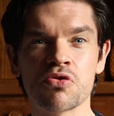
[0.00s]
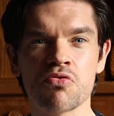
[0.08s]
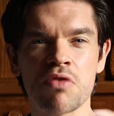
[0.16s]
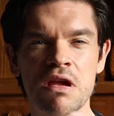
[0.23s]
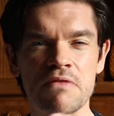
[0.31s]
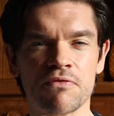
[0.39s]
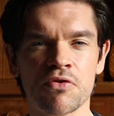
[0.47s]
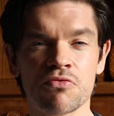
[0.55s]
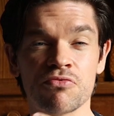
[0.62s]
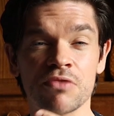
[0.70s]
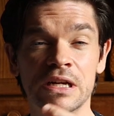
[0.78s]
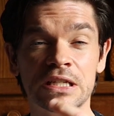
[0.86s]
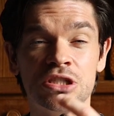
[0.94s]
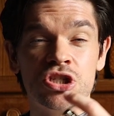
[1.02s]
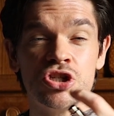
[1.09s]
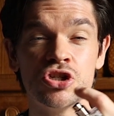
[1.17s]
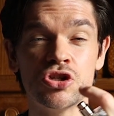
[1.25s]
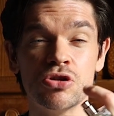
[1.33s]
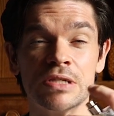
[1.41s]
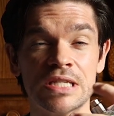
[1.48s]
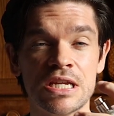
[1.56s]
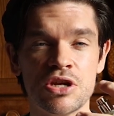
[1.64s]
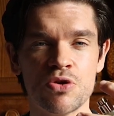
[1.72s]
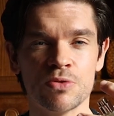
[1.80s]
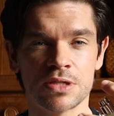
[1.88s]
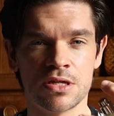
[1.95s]
grapefruit, really juicy
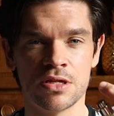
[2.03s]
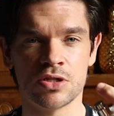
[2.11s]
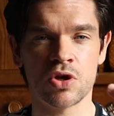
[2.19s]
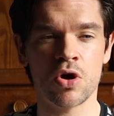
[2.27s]
notes in the